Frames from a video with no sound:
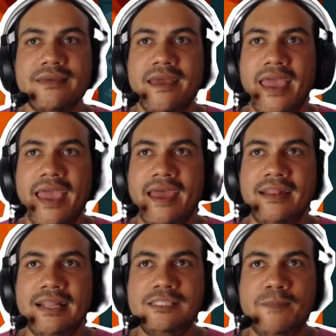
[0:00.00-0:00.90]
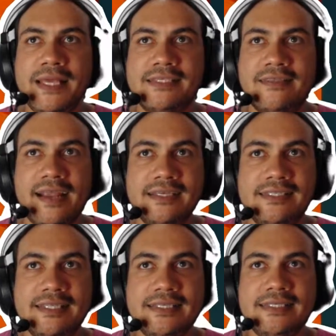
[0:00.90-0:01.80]
And let's place
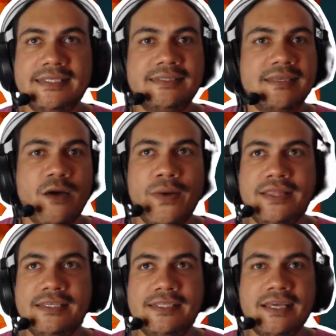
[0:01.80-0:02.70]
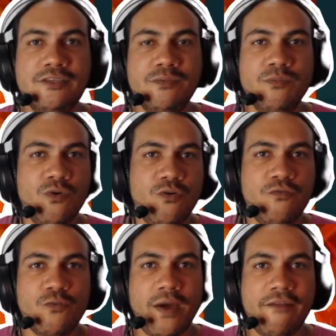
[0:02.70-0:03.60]
thrusters. I want this thing to
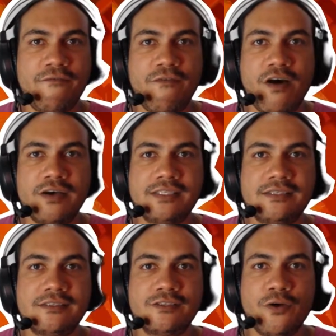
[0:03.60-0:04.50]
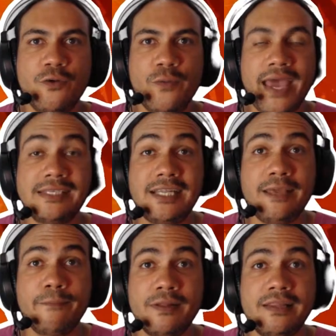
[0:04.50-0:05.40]
move quite fast, so we're
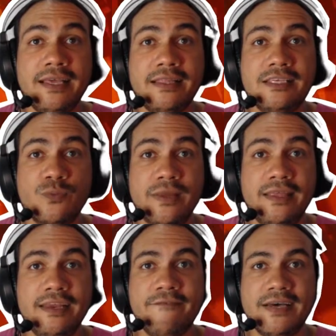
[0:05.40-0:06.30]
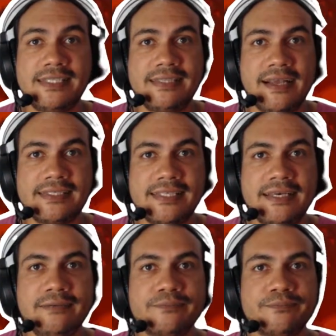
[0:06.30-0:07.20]
actually building this with a reverse
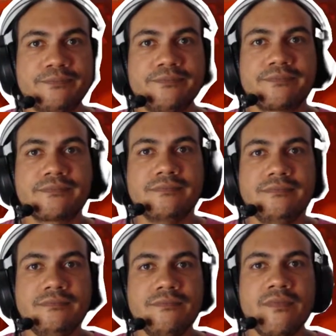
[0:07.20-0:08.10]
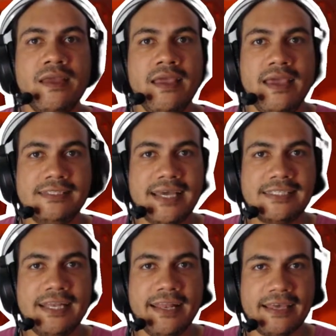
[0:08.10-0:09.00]
thruster. It's
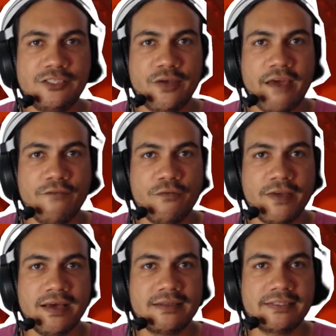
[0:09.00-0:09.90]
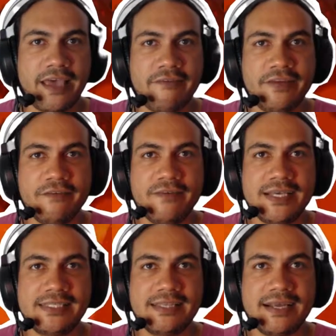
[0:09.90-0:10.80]
actually nice to have your vehicles have a
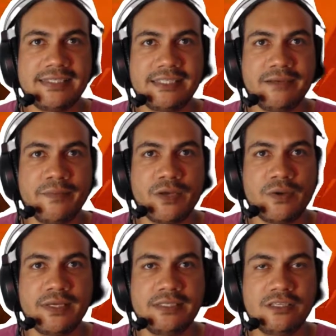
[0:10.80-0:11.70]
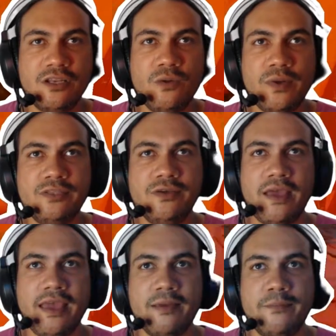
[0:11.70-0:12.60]
reverse thruster because you don't want
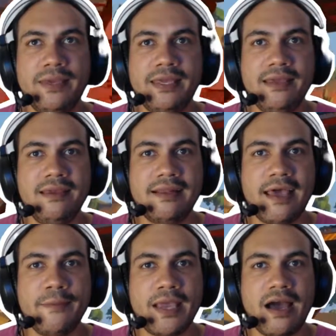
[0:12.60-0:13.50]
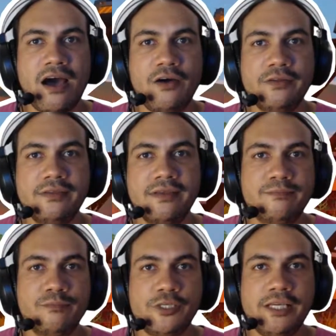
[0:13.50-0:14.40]
to be climbing out,
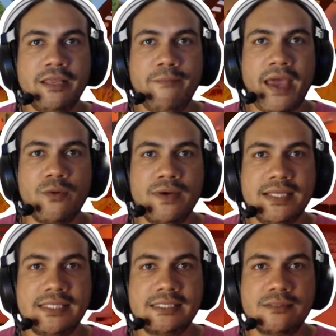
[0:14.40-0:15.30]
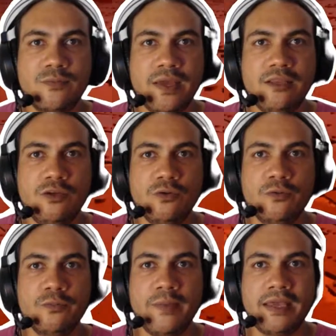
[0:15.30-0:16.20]
pushing it backwards when you make a